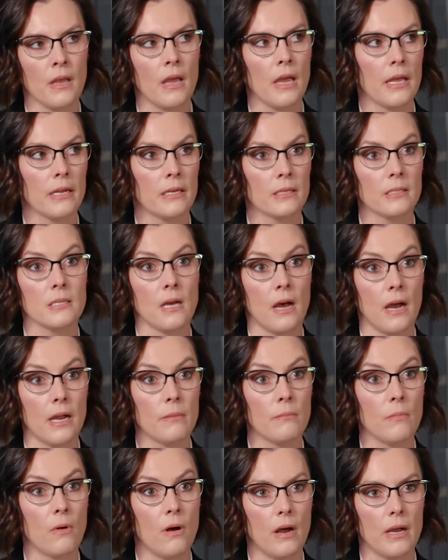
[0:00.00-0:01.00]
and a
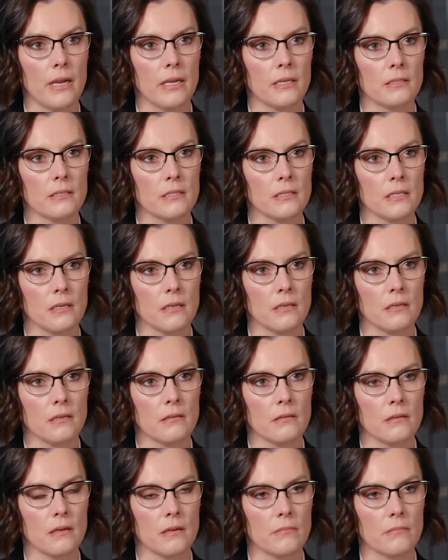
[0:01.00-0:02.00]
timeline
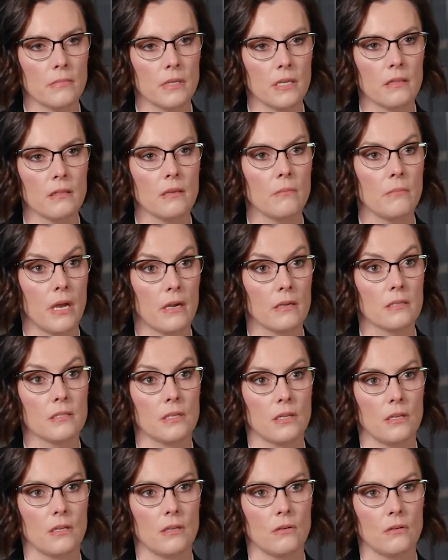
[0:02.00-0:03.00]
to get them
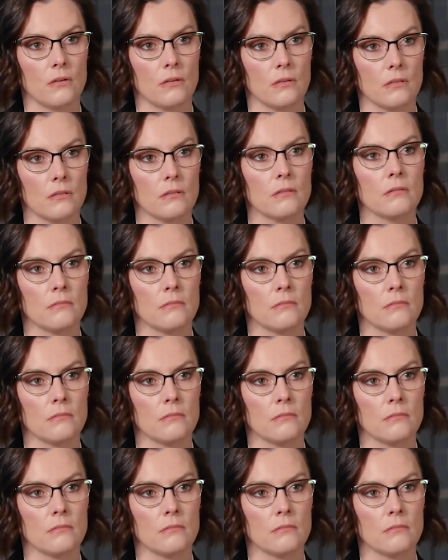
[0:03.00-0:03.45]
executed.